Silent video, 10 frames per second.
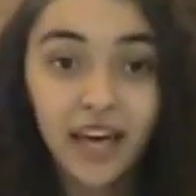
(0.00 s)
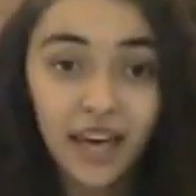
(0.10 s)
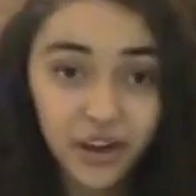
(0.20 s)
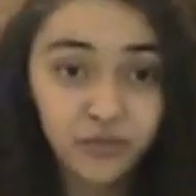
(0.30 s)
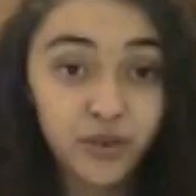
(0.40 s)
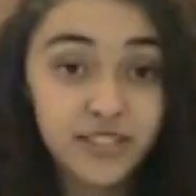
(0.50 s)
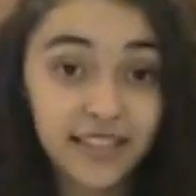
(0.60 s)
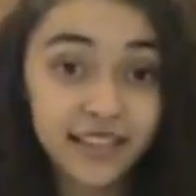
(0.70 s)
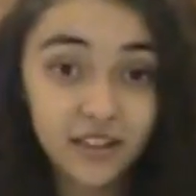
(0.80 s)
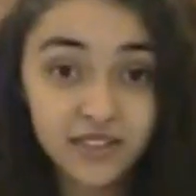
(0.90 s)
Every
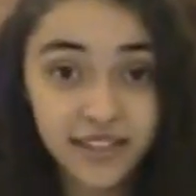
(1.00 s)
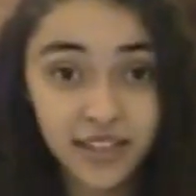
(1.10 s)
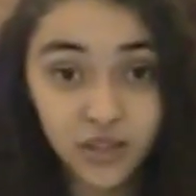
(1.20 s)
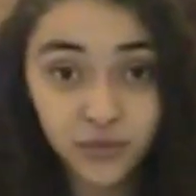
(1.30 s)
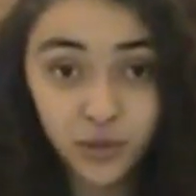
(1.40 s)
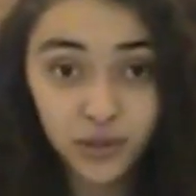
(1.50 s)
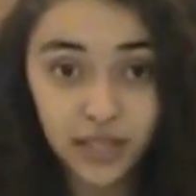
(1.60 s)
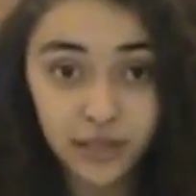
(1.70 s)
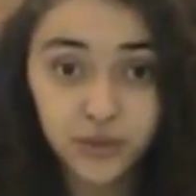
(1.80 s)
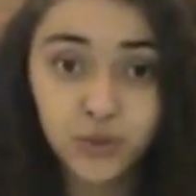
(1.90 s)
single second of your
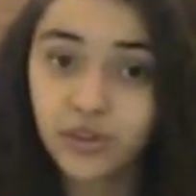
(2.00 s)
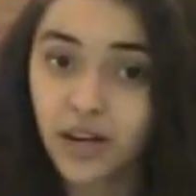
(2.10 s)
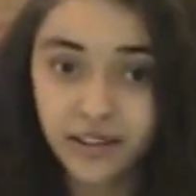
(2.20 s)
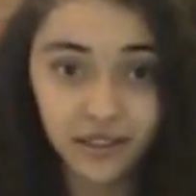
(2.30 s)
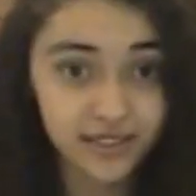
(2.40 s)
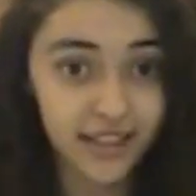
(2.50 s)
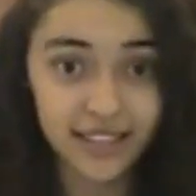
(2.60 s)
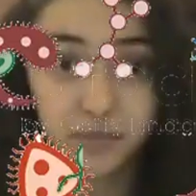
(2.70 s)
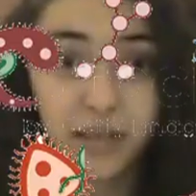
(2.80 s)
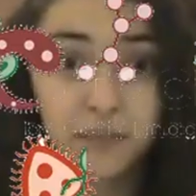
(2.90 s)
life, you are
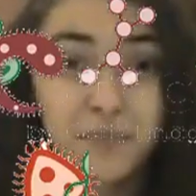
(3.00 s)
attacked by